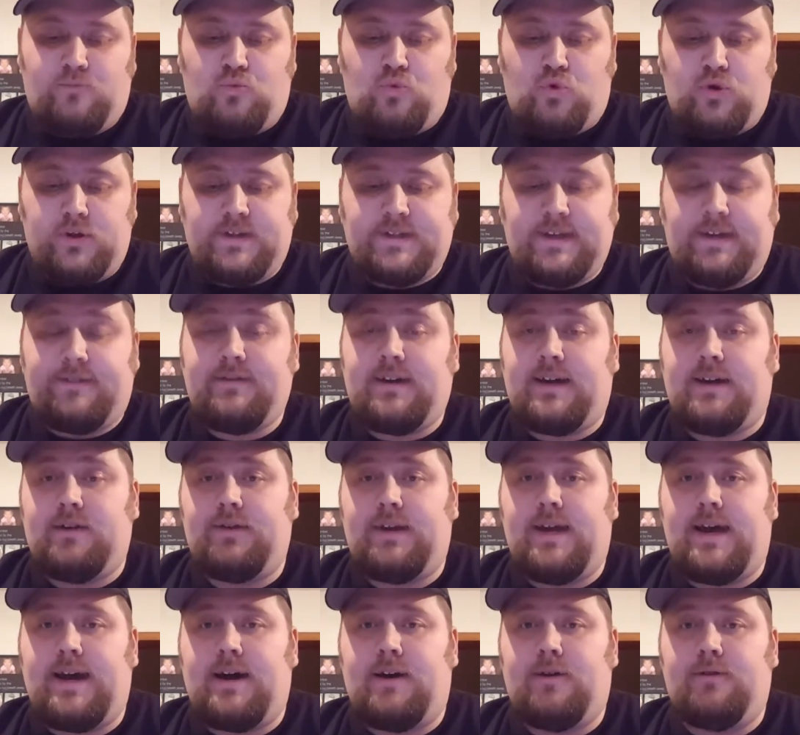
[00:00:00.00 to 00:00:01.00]
Once he
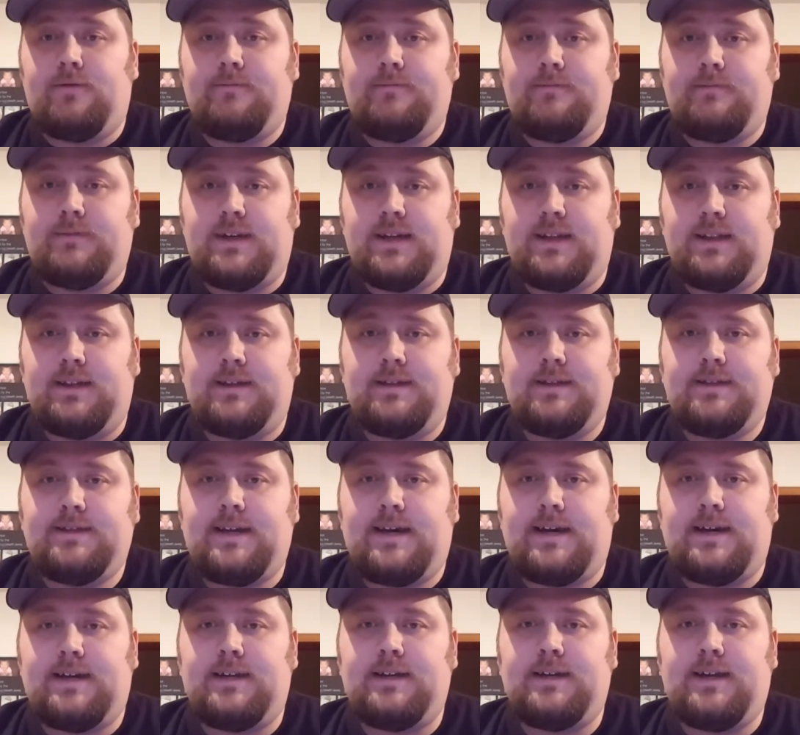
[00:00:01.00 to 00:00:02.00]
found out, Dylan
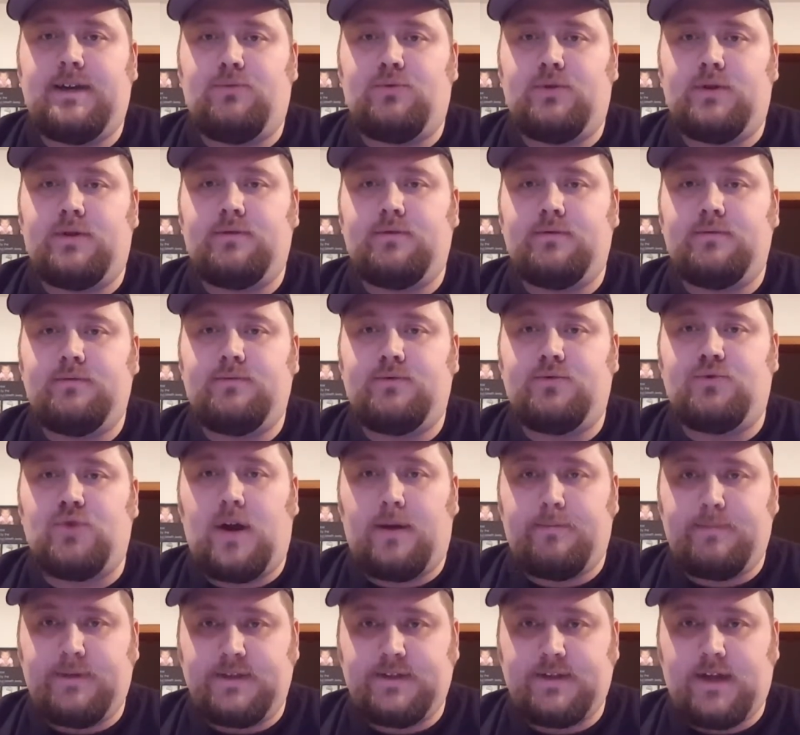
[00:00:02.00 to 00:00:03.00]
decided he would
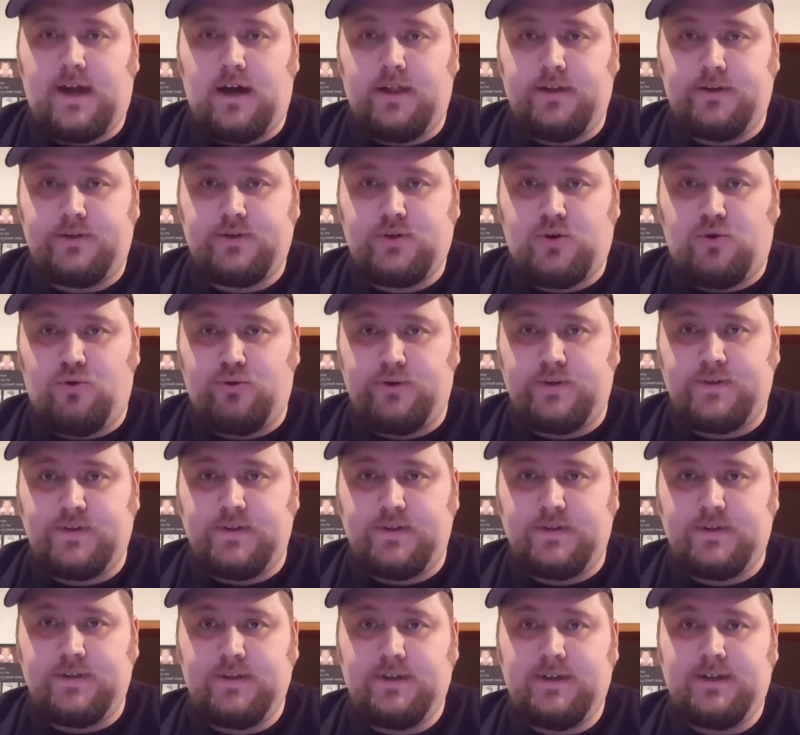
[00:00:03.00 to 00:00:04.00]
drop his college
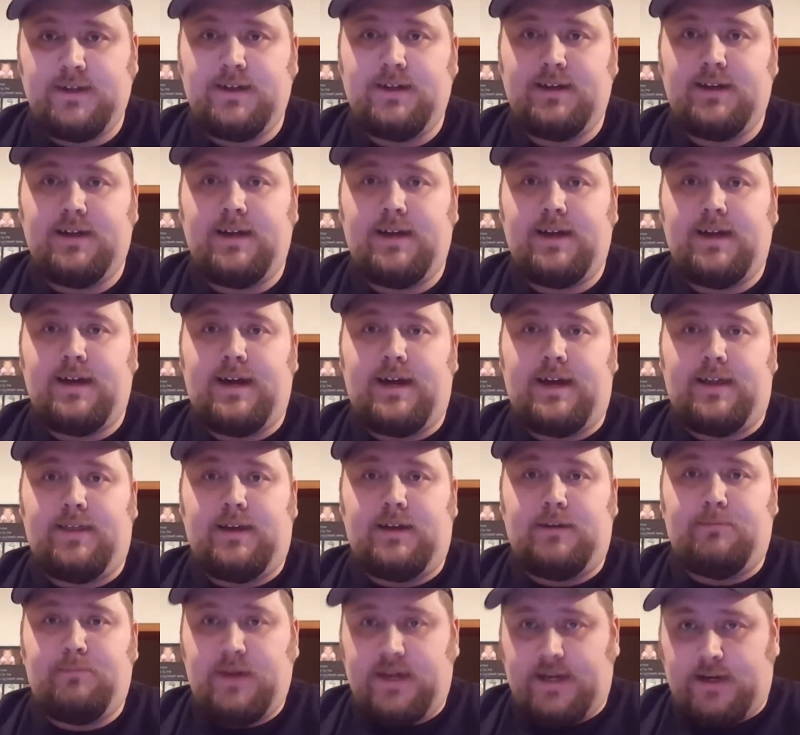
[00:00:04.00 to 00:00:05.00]
courses and
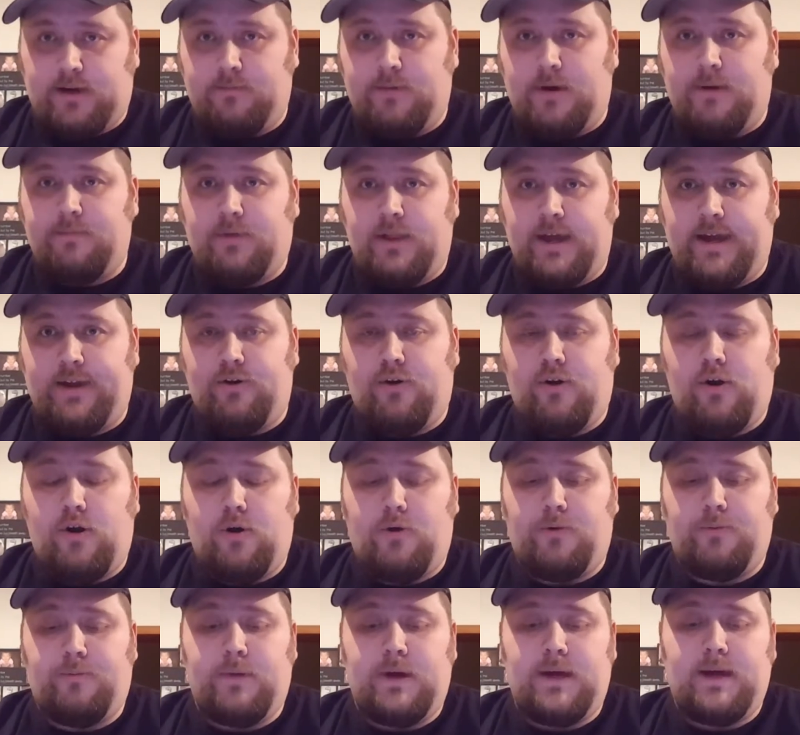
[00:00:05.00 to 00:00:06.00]
then pick them up later
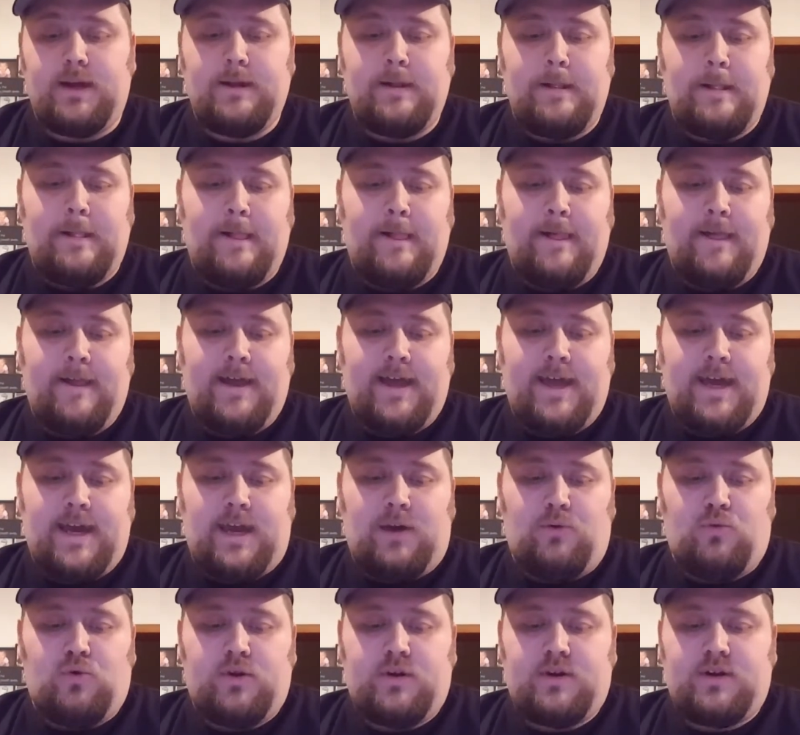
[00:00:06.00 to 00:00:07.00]
on, but
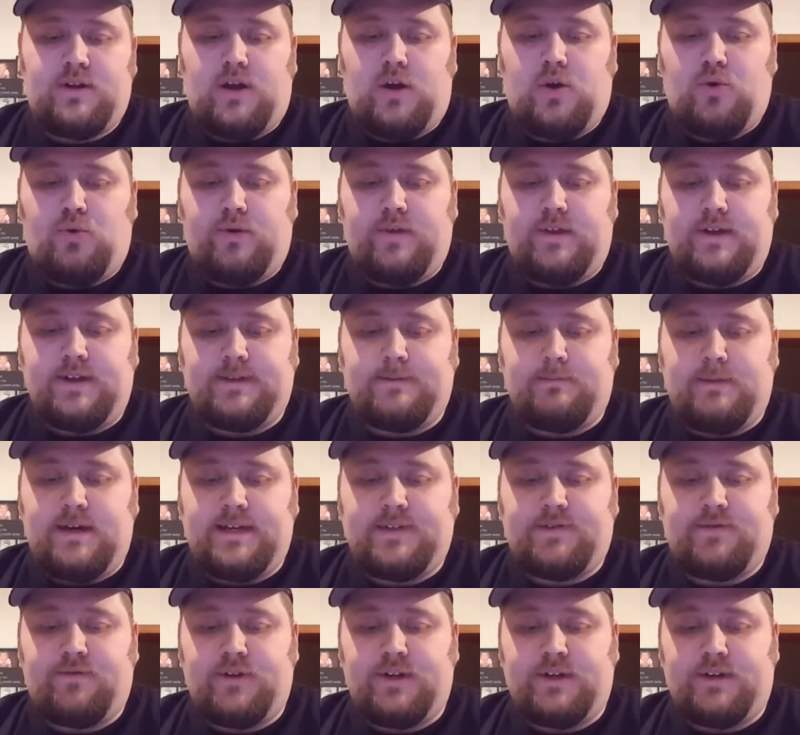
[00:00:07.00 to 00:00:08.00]
he wanted to go with his
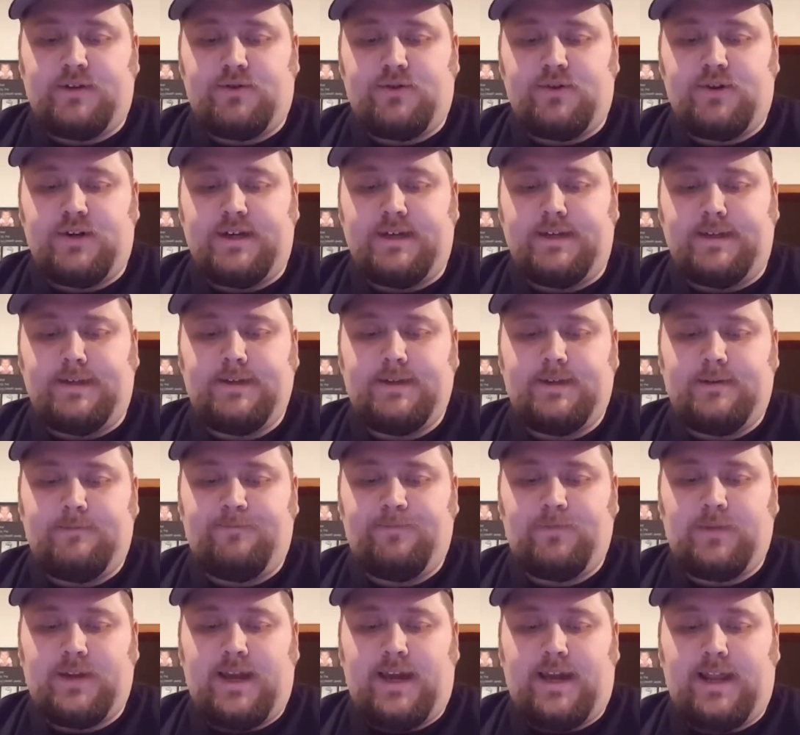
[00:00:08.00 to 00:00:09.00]
best friend Chris
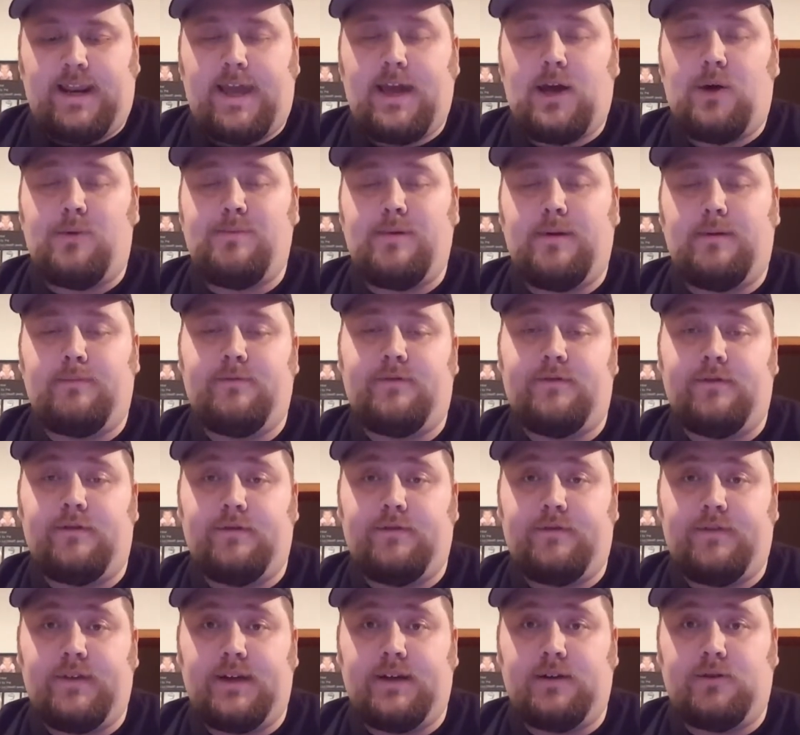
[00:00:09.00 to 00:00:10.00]
and help him
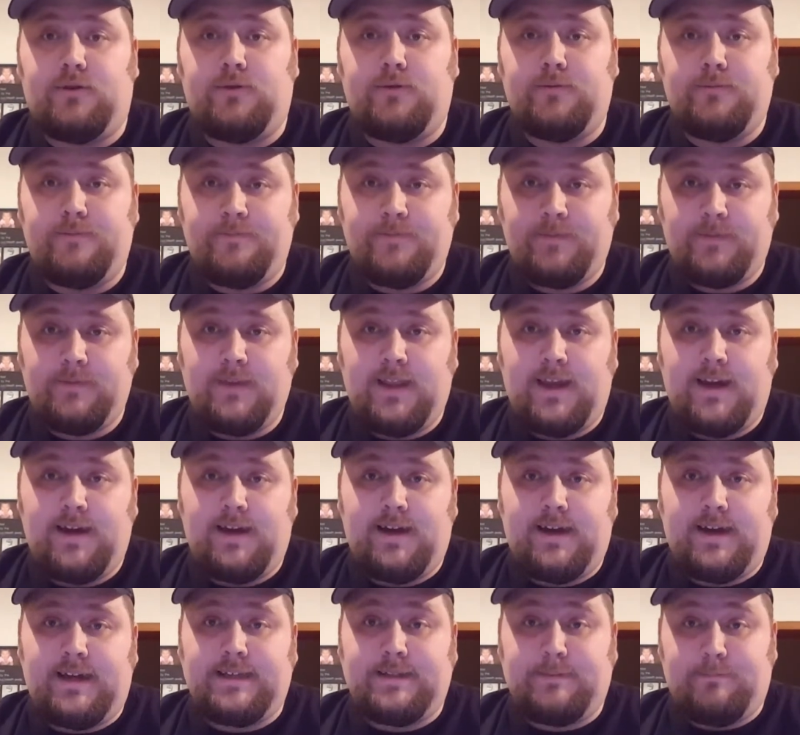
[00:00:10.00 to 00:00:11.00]
fulfill
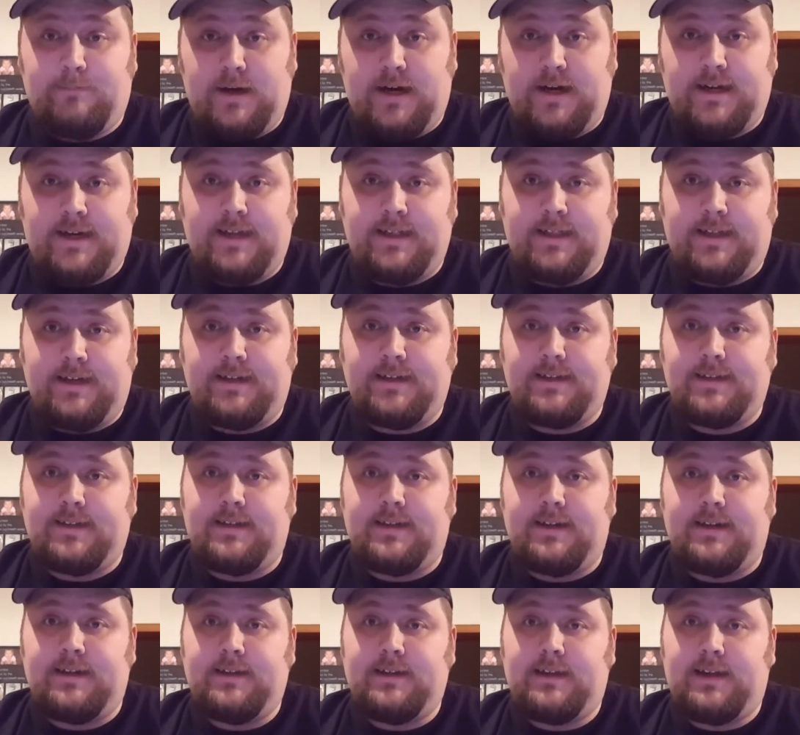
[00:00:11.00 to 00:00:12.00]
his bucket
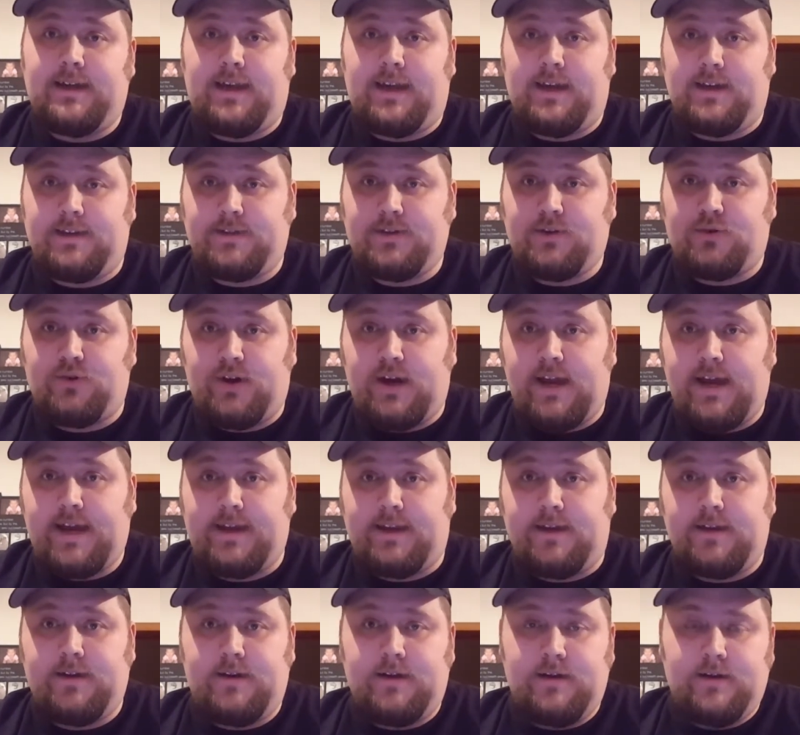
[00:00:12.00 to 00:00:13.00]
list that he has
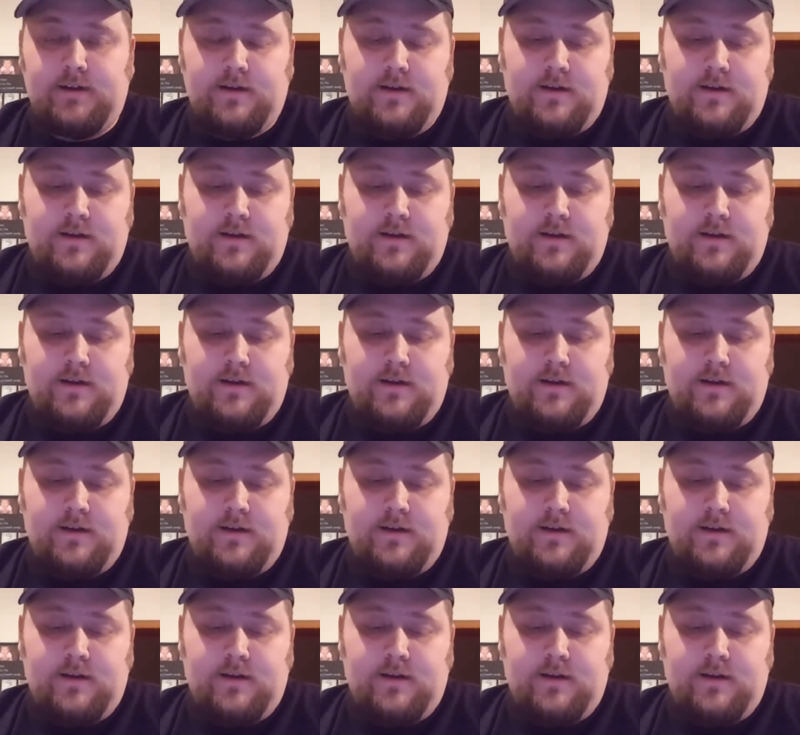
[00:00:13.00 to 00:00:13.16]
created.